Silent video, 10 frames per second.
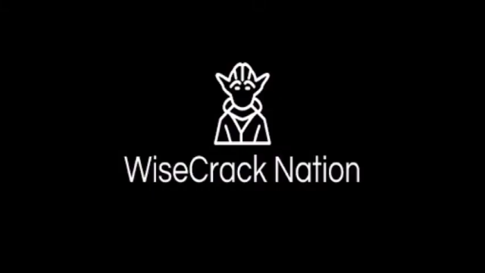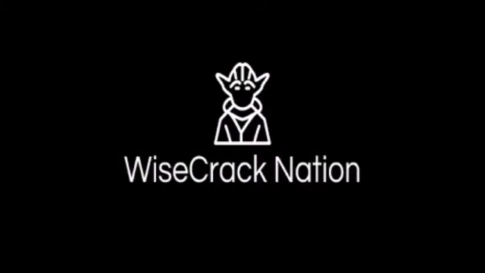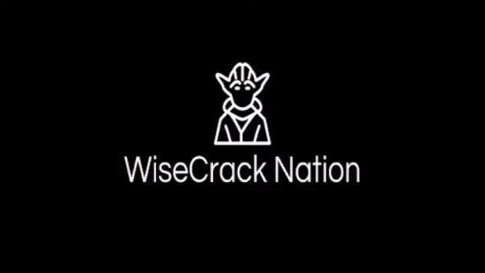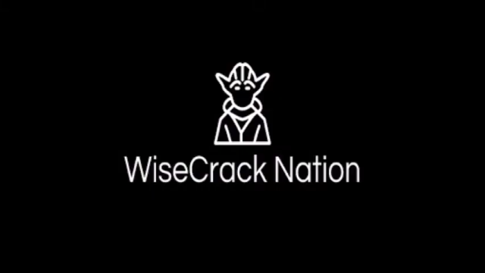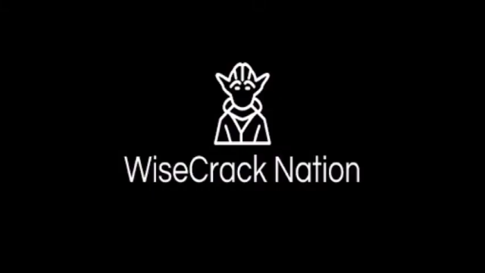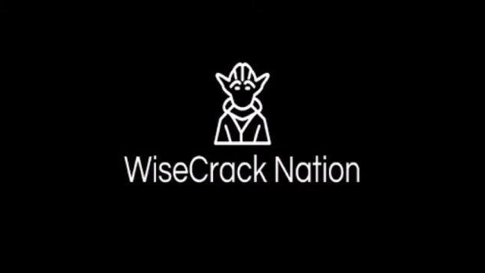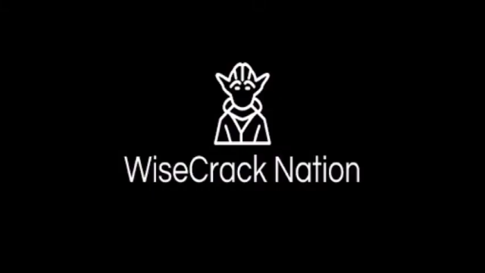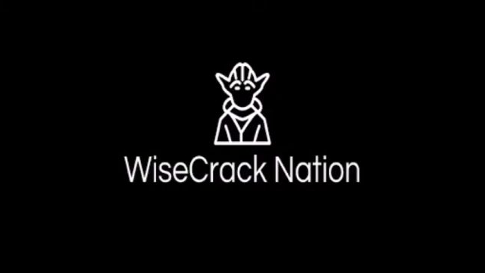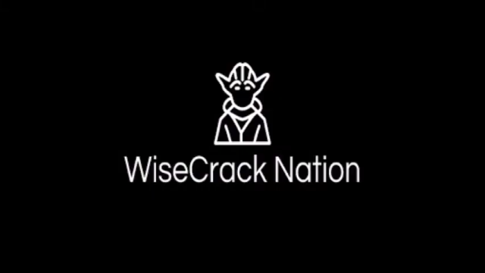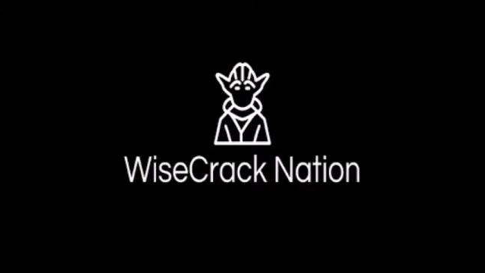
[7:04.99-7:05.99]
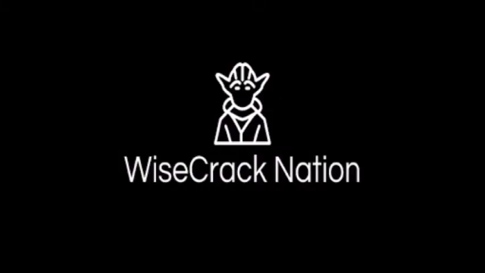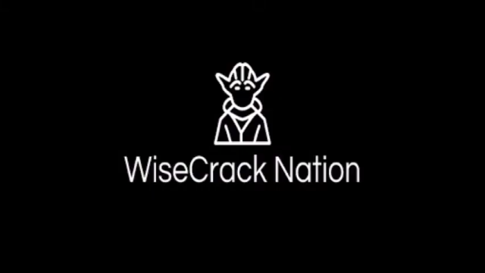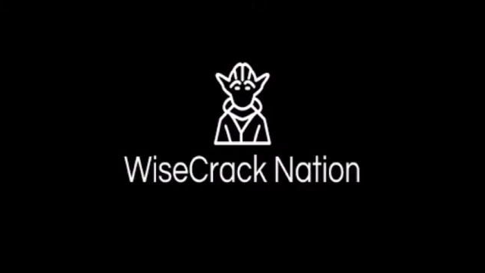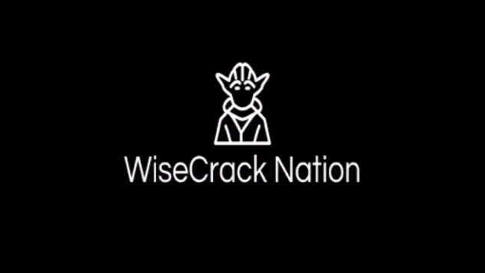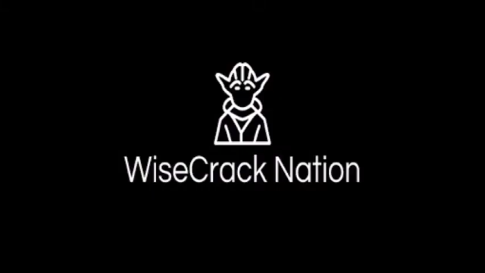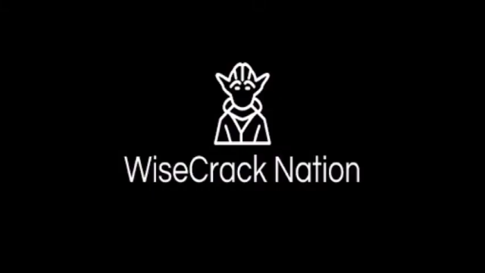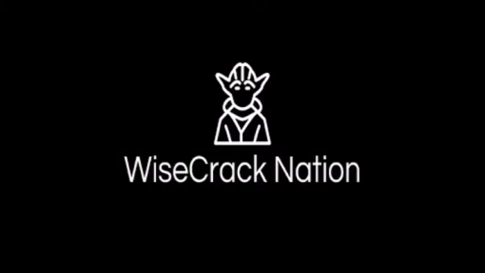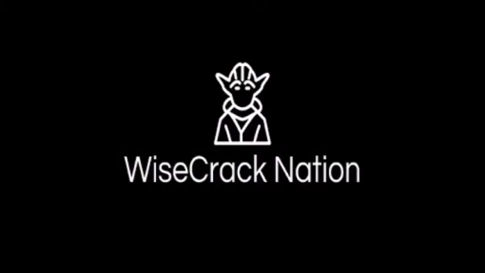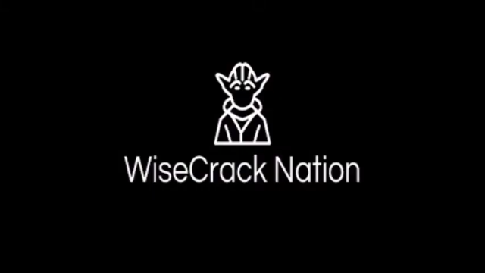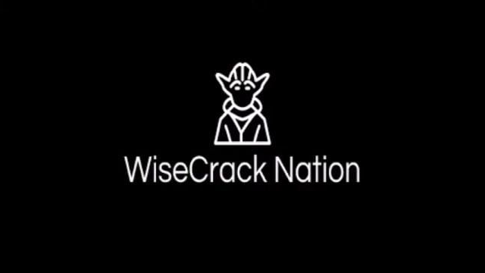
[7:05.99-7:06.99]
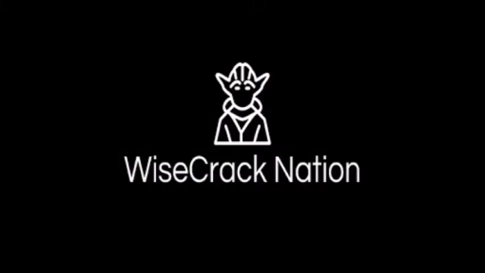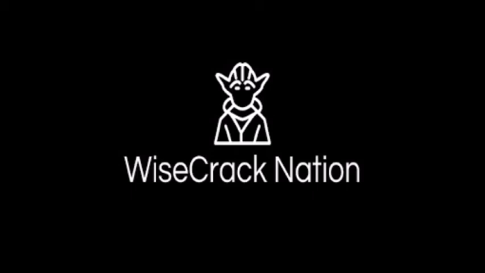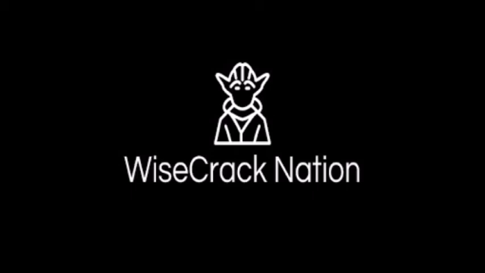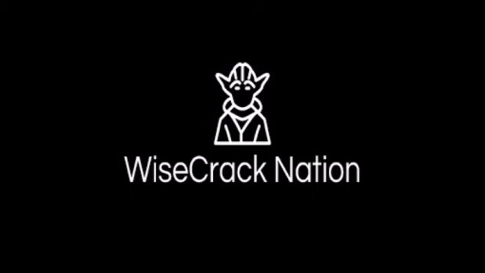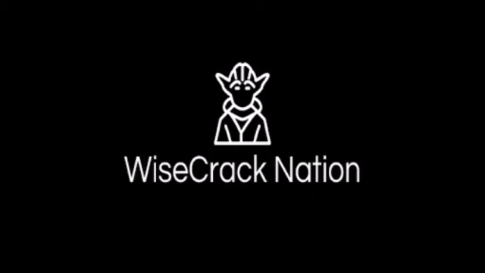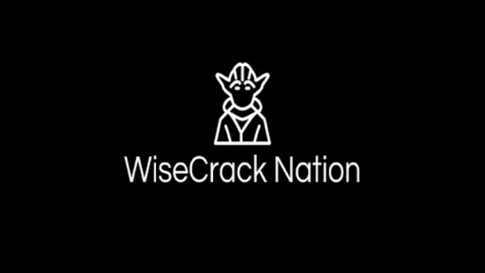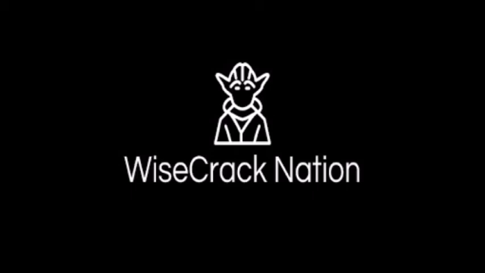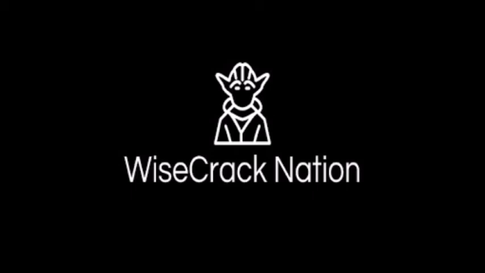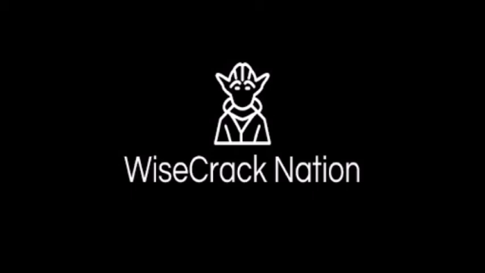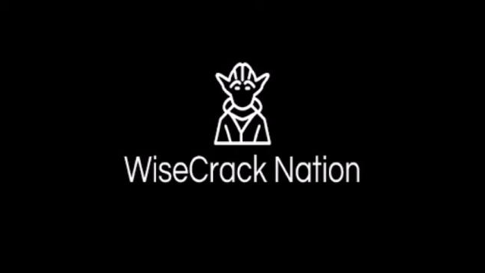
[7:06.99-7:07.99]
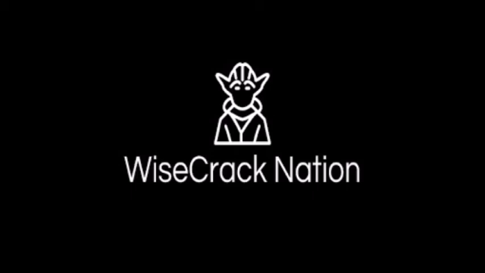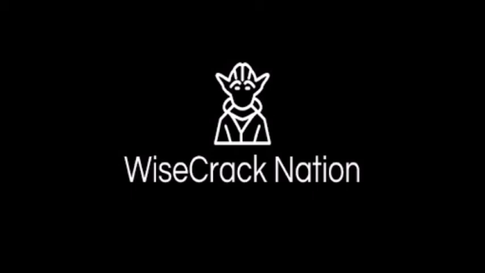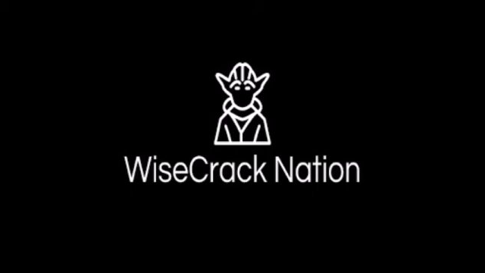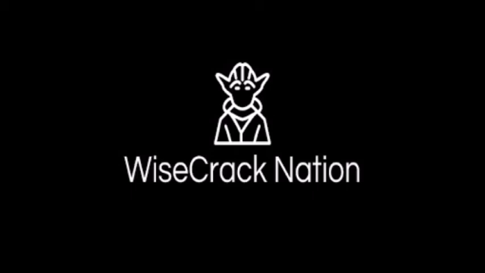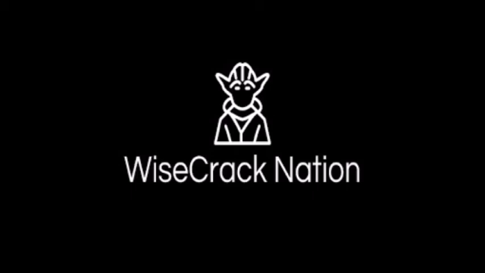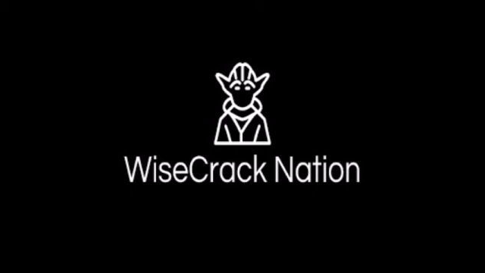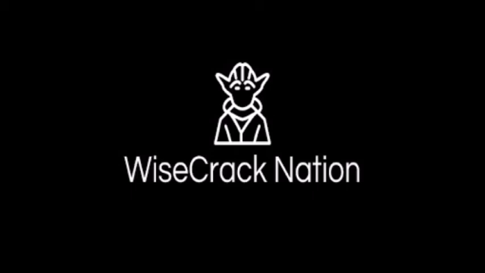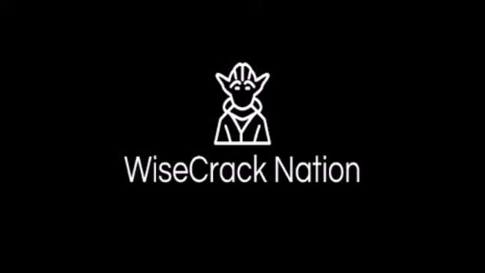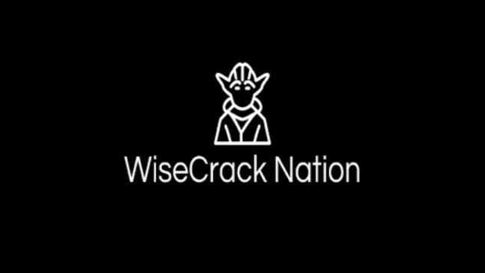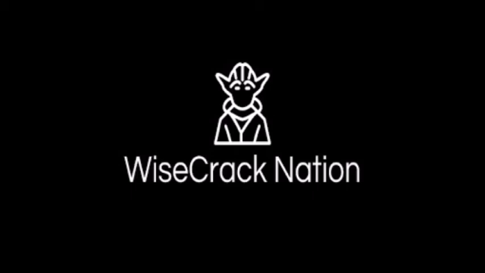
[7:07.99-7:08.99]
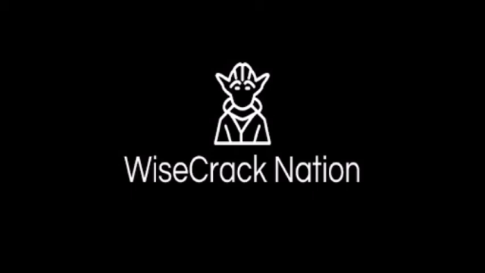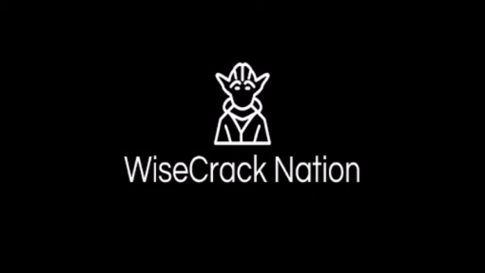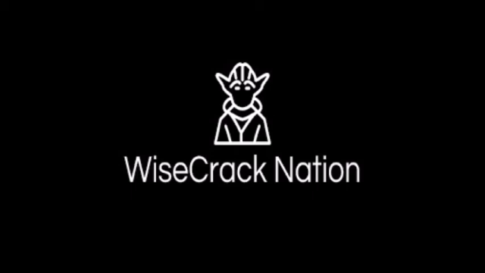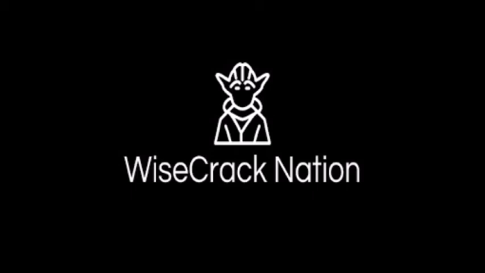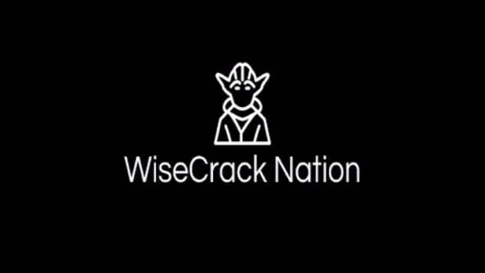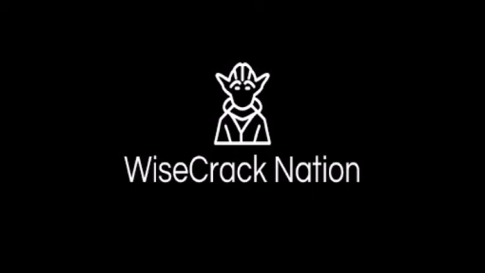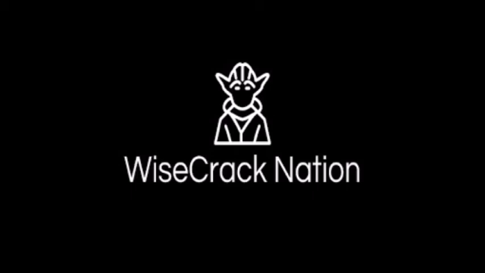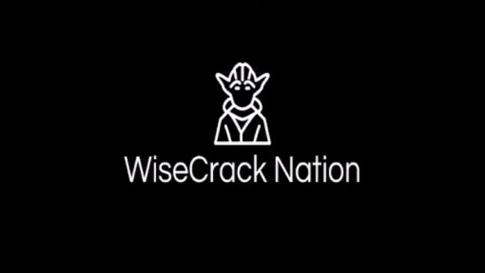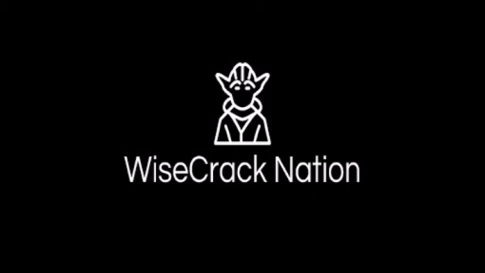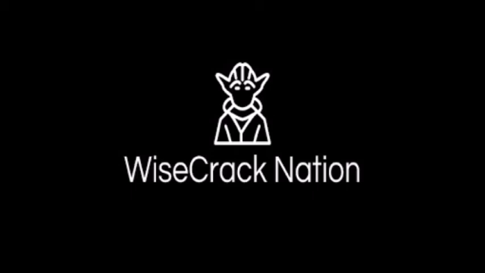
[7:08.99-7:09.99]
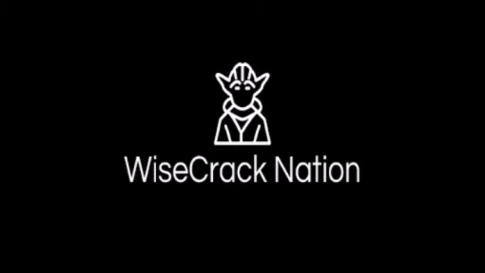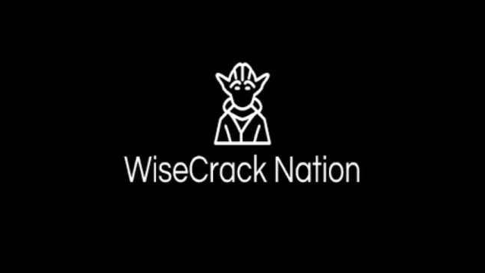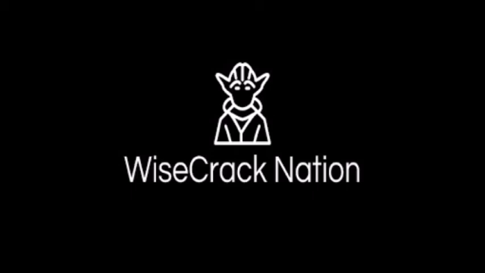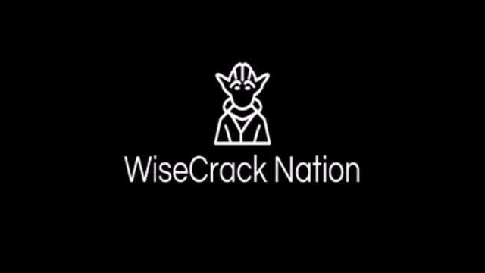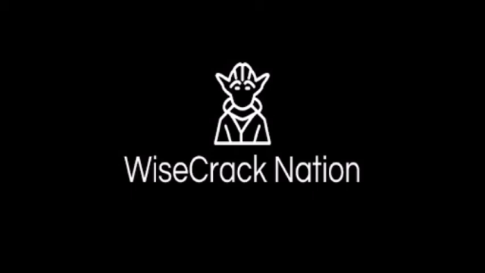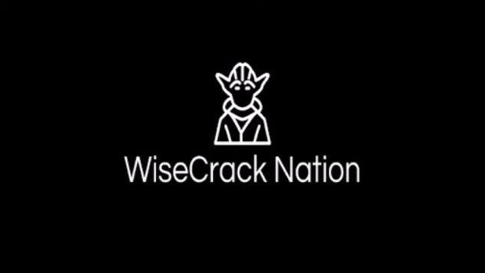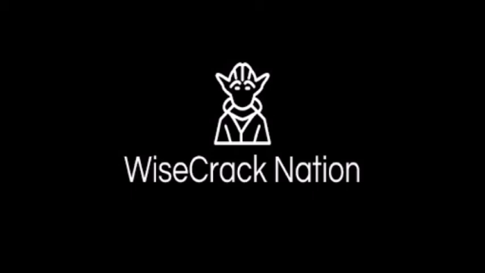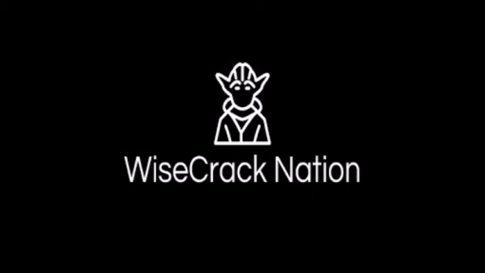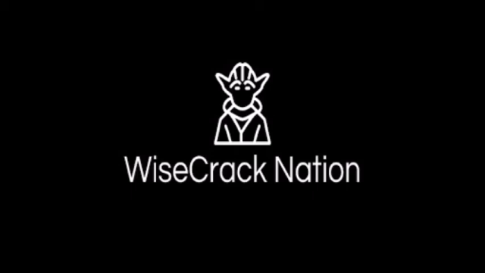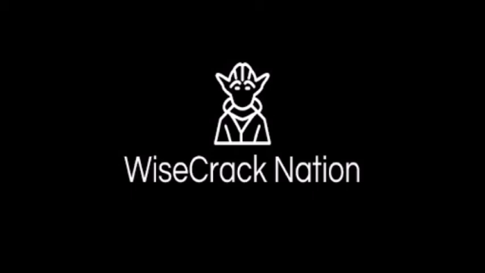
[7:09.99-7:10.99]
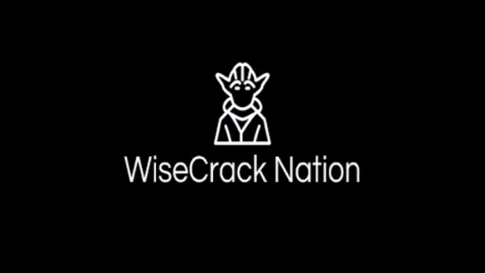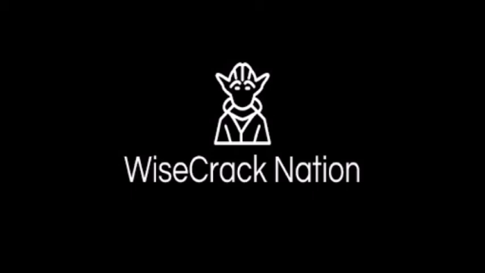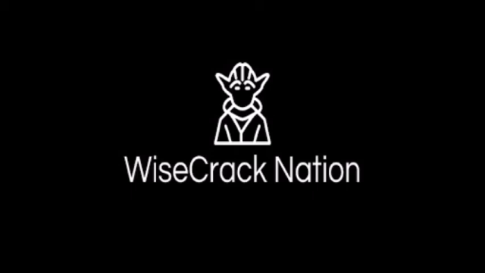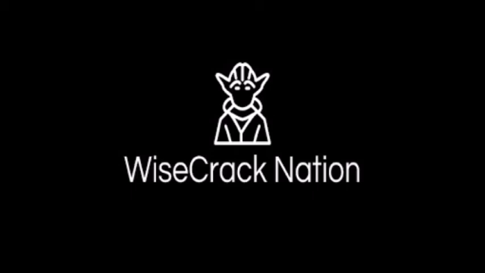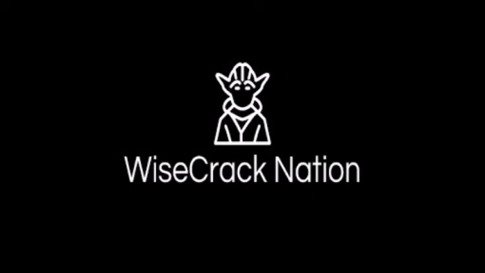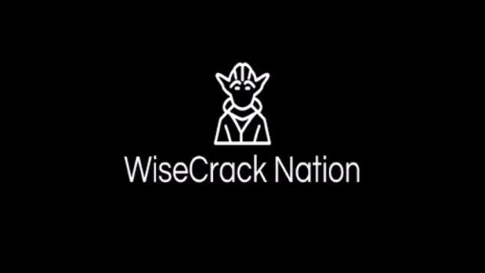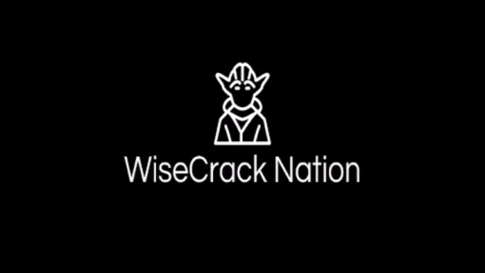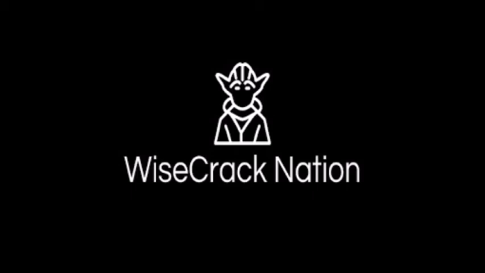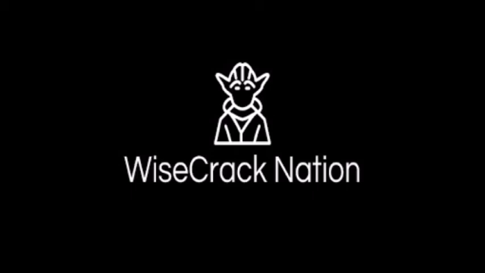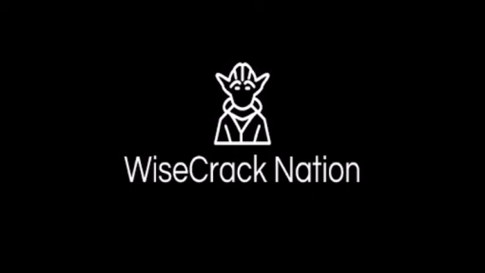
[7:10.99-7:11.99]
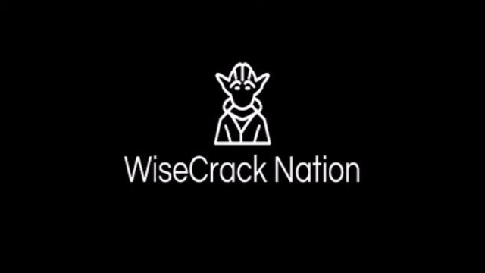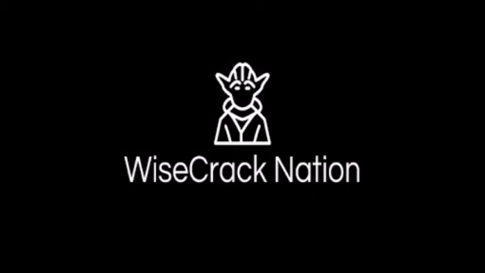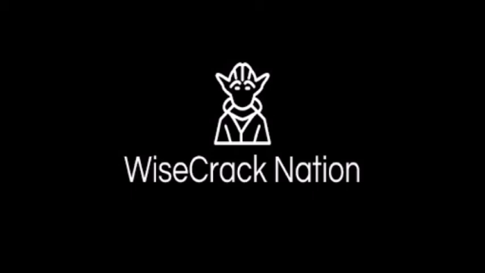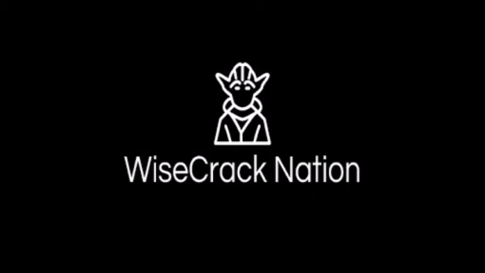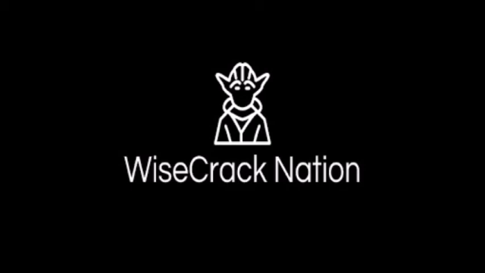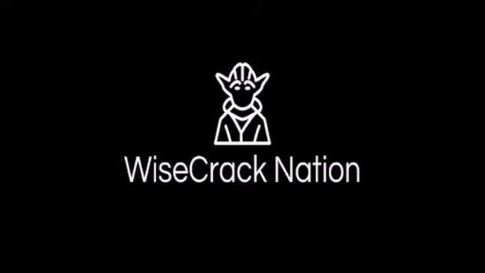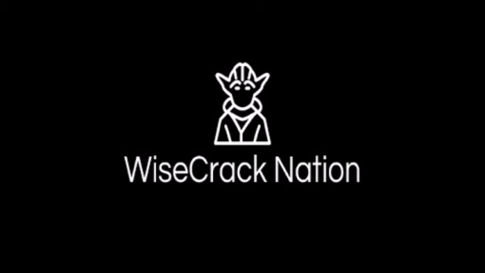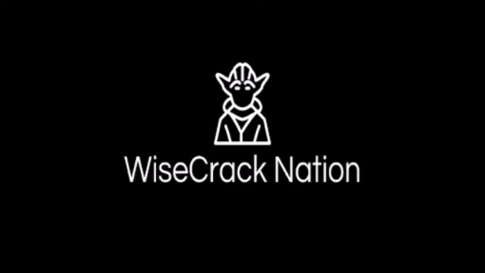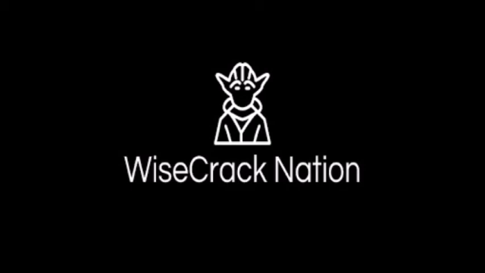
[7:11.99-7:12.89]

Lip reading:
Nobody's mouth can be seen.